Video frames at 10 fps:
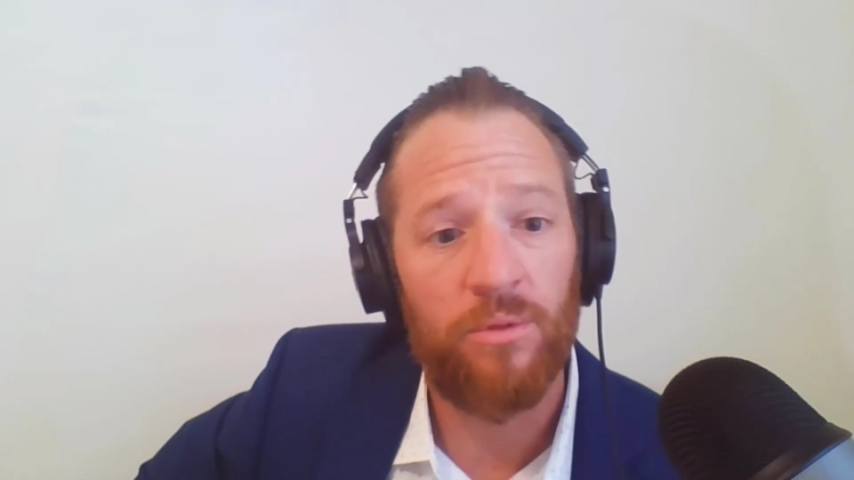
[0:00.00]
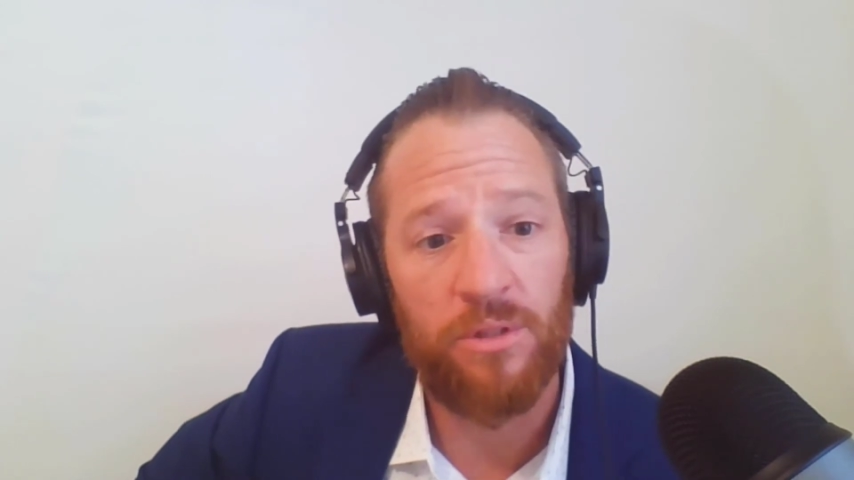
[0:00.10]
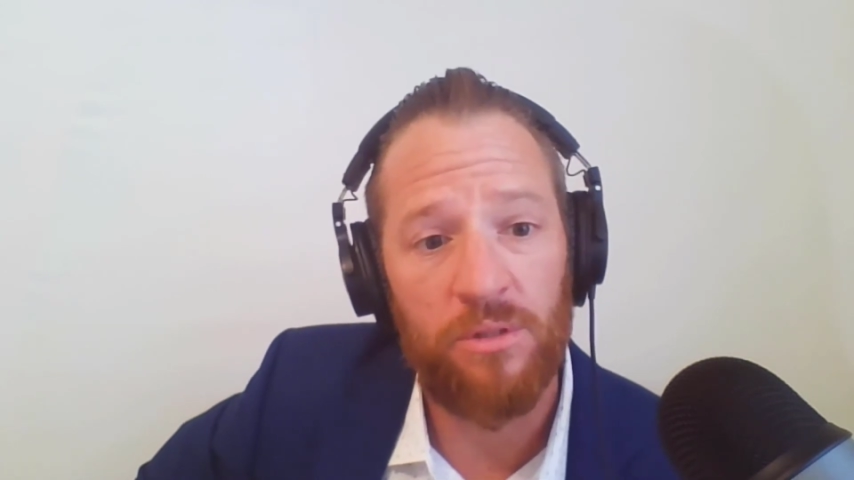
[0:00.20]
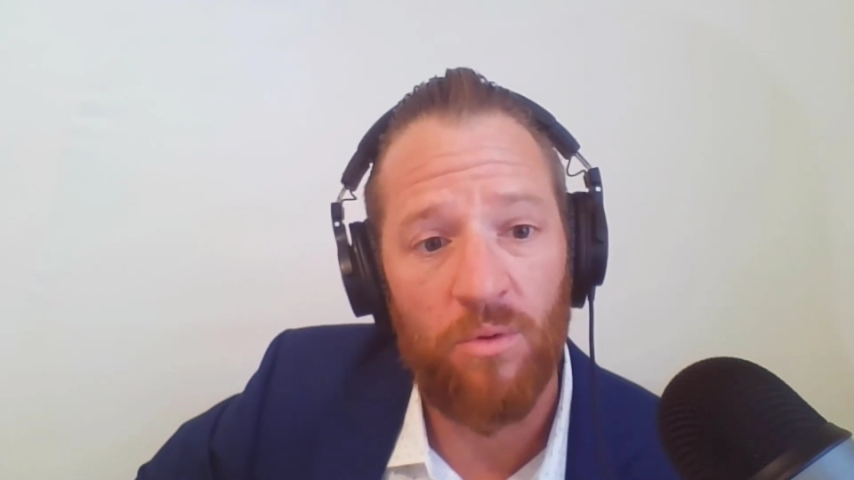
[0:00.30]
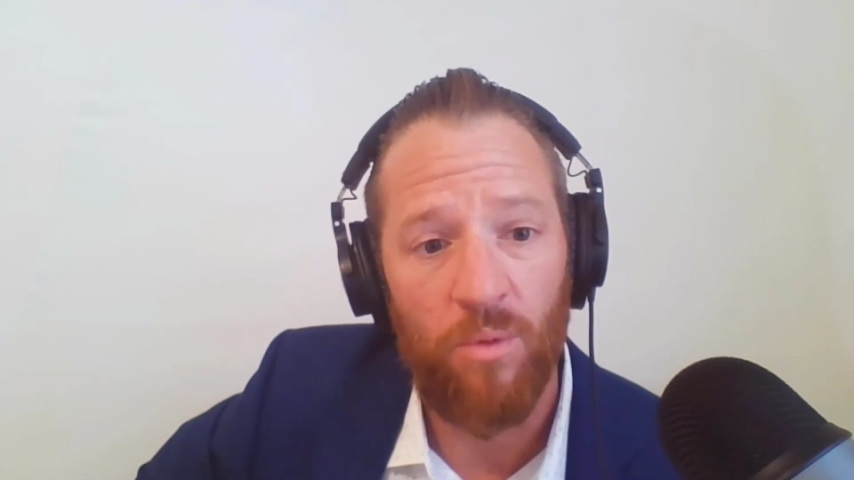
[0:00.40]

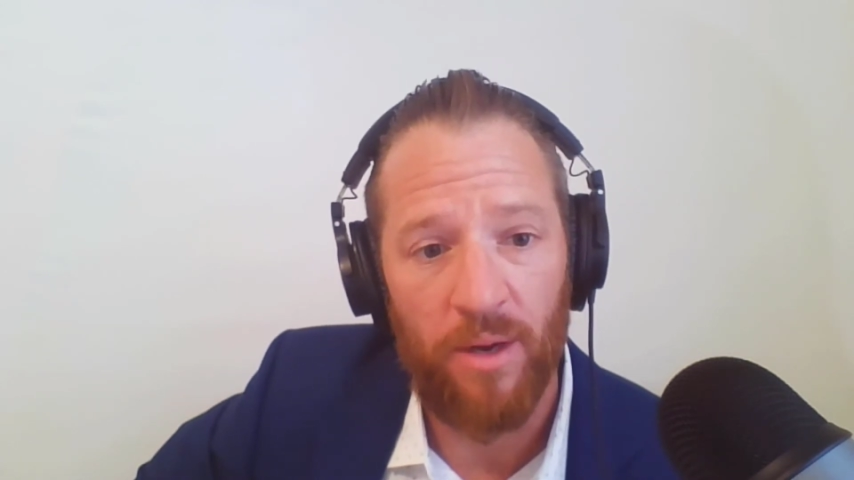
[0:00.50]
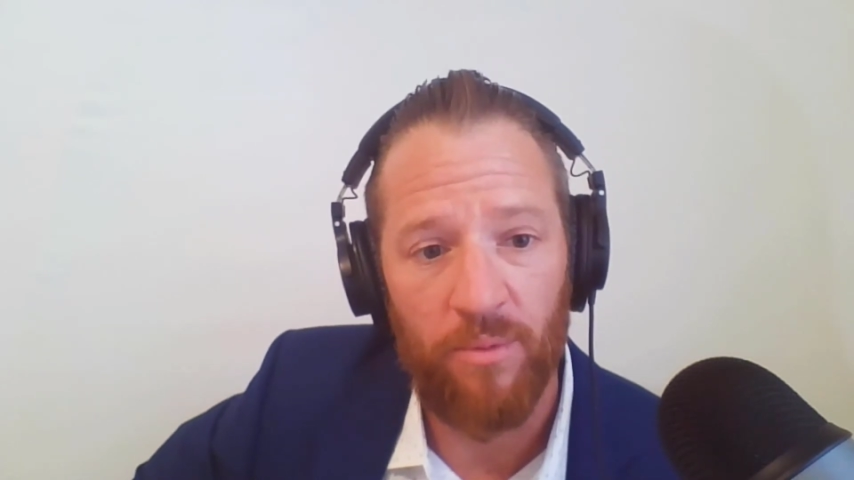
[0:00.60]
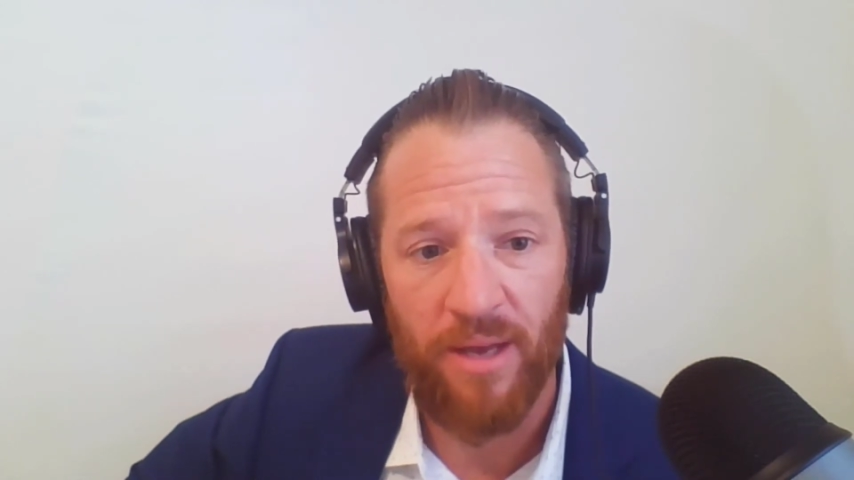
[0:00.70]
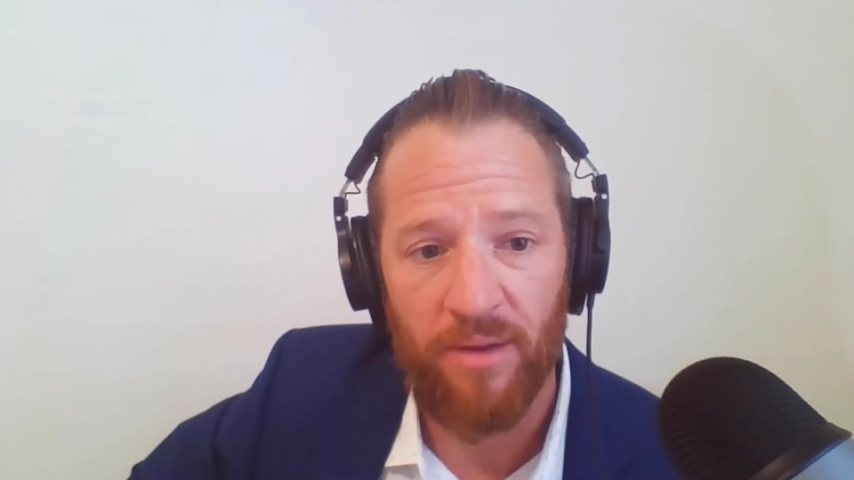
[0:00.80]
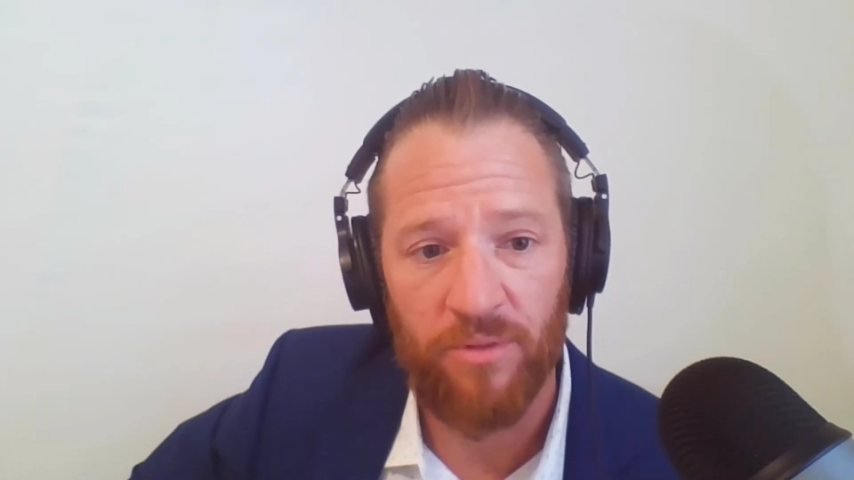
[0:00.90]
which is why
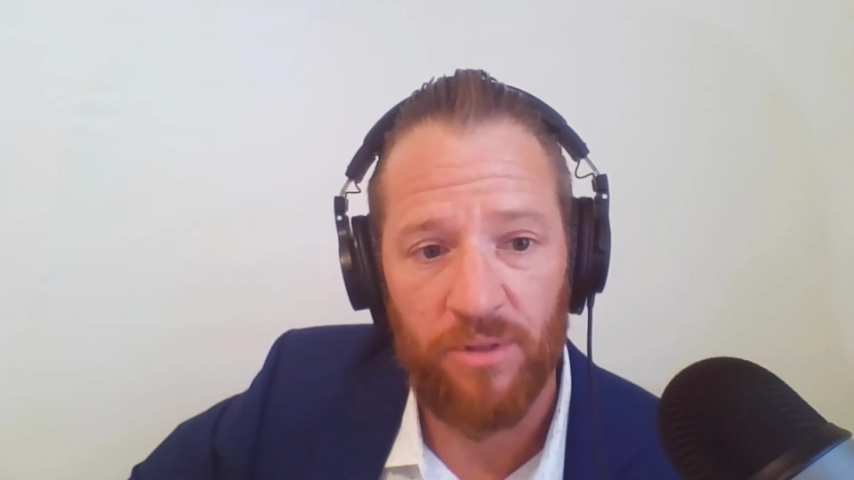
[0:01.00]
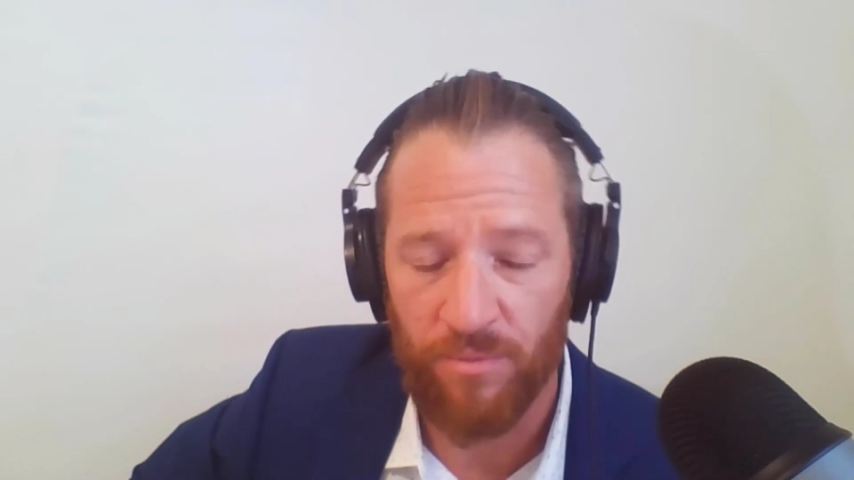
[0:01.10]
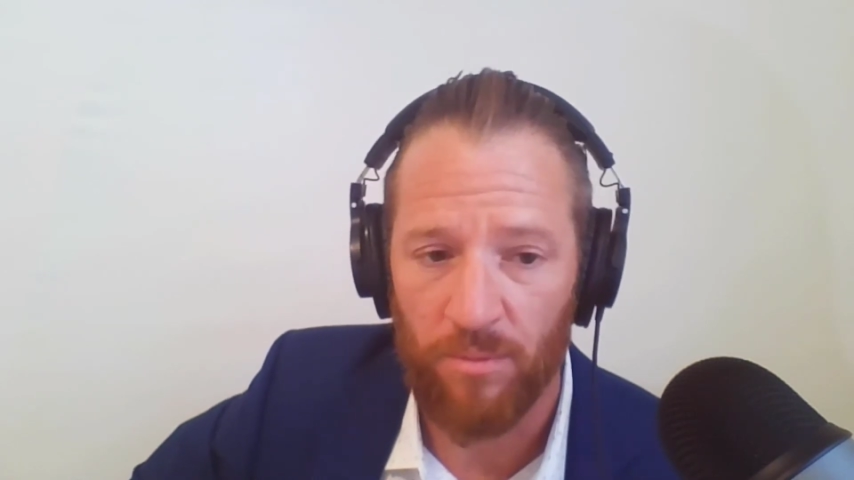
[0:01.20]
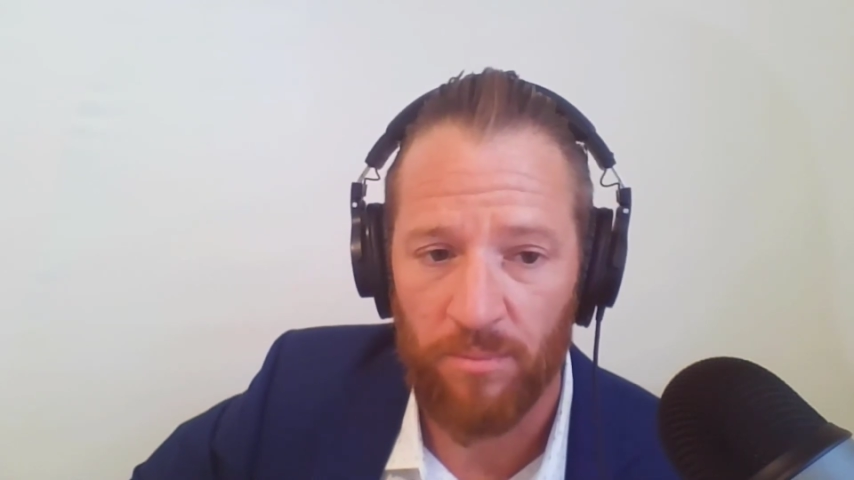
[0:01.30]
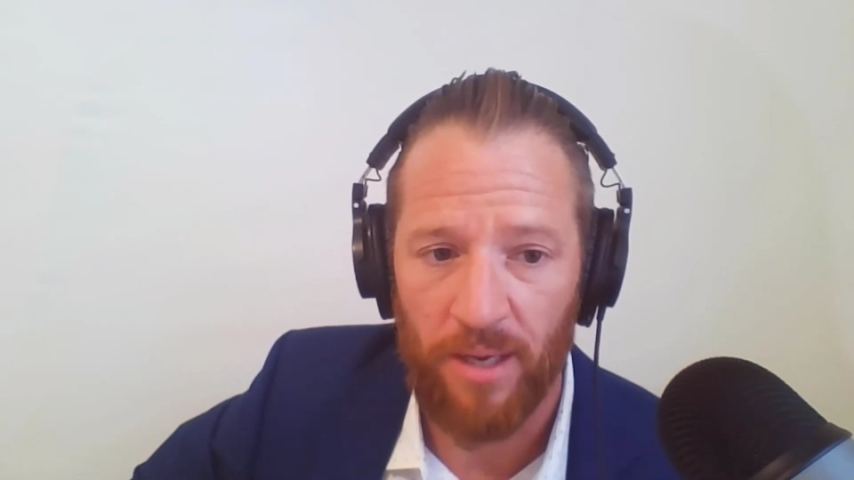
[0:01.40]
we have this
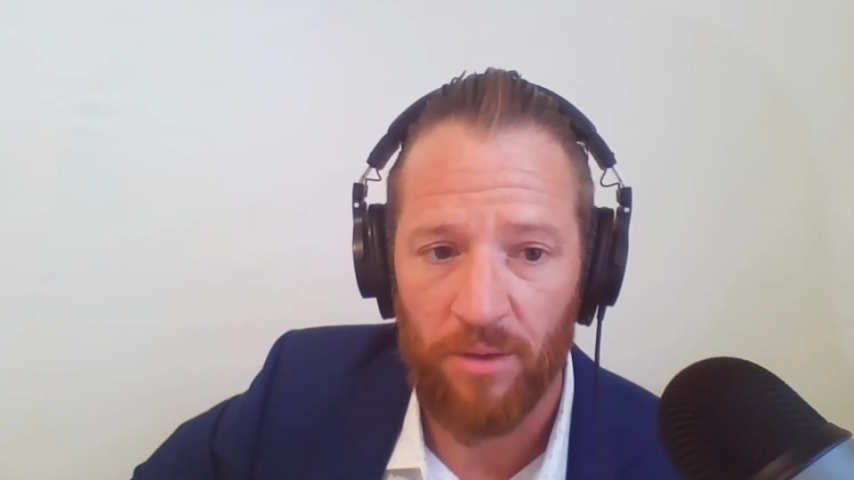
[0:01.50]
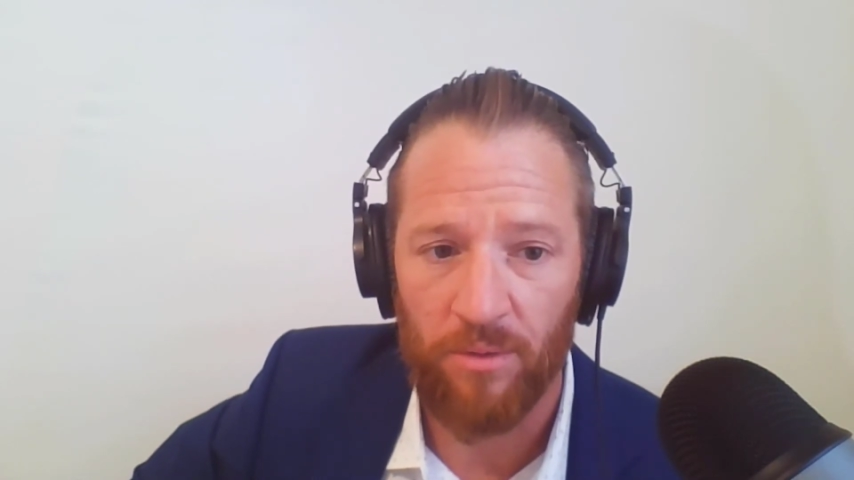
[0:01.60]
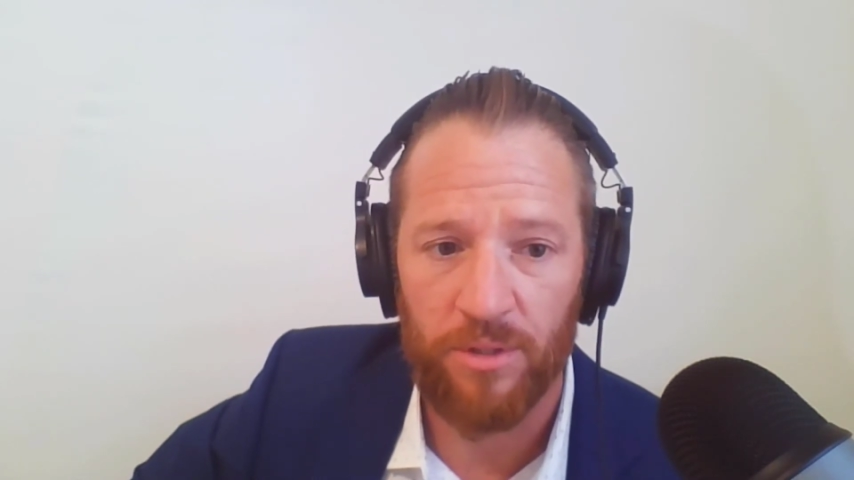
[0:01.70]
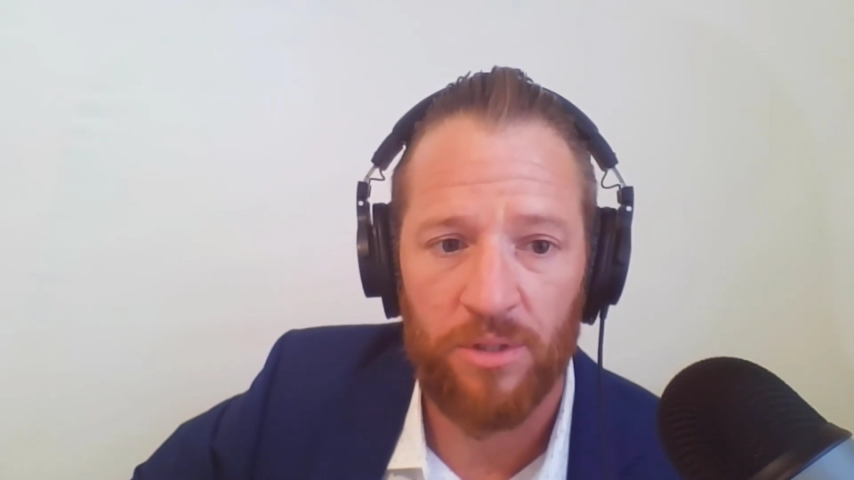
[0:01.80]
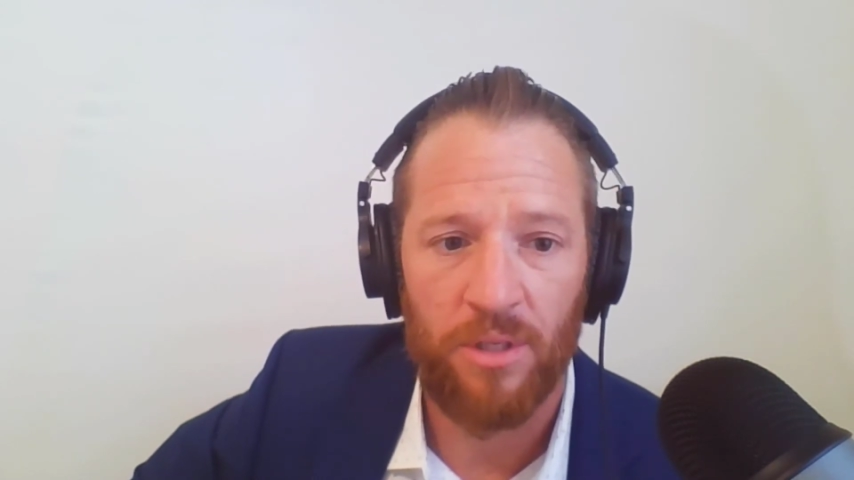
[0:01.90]
form now,
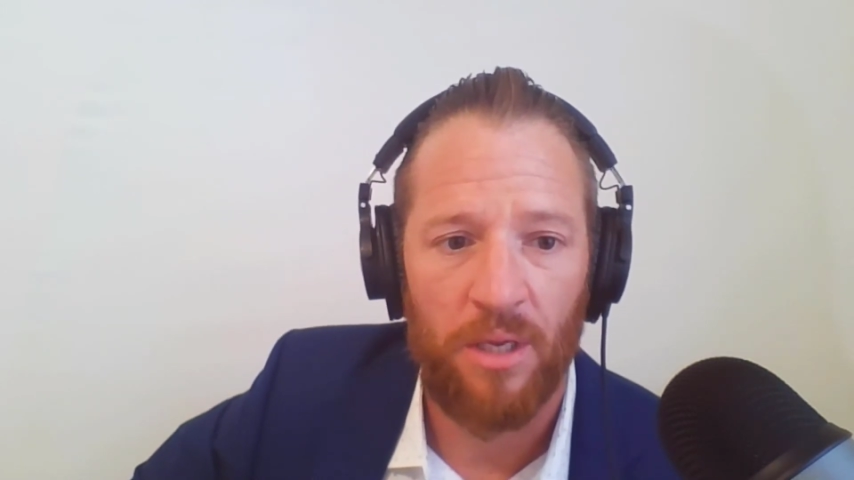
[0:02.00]
which